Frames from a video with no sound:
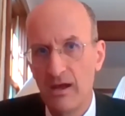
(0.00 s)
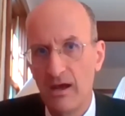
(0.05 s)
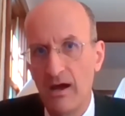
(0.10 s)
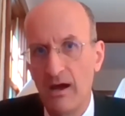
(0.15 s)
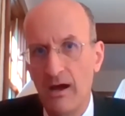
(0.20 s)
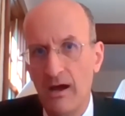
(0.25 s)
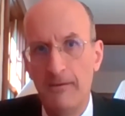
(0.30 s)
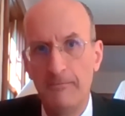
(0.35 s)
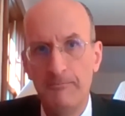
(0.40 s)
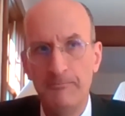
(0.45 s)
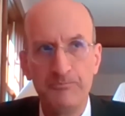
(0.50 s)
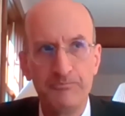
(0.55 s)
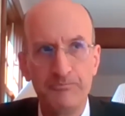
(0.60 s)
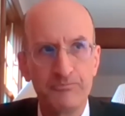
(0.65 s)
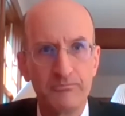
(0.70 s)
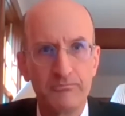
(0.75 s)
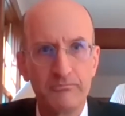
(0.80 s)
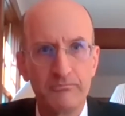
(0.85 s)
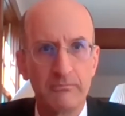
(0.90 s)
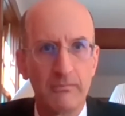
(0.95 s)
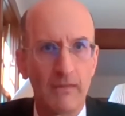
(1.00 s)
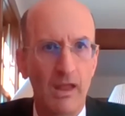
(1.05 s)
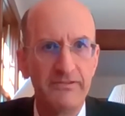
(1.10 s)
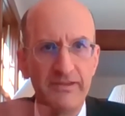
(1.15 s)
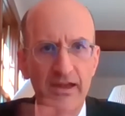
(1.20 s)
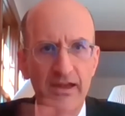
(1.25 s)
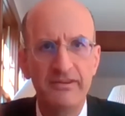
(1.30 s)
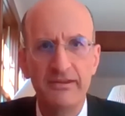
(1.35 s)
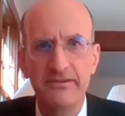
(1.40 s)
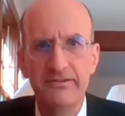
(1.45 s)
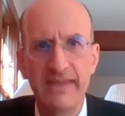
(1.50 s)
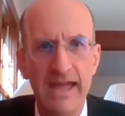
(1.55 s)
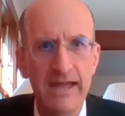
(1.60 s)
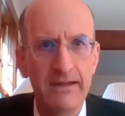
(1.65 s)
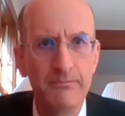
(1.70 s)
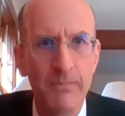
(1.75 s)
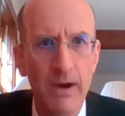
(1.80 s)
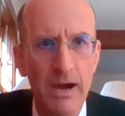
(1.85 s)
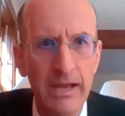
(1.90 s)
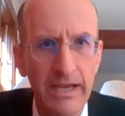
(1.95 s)
It doesn't
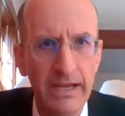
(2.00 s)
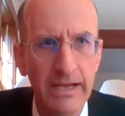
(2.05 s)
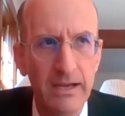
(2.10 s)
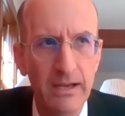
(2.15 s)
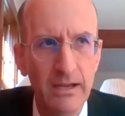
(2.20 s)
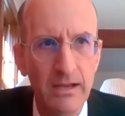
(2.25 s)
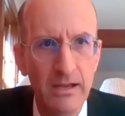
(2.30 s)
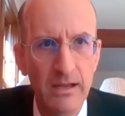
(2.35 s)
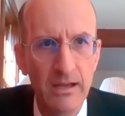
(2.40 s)
take money.